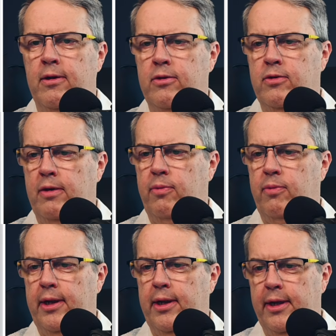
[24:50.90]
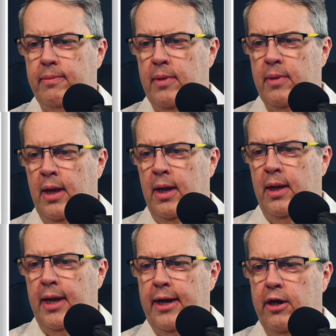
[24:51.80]
So I put in a
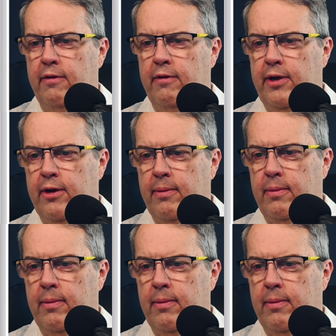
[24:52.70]
heading over here,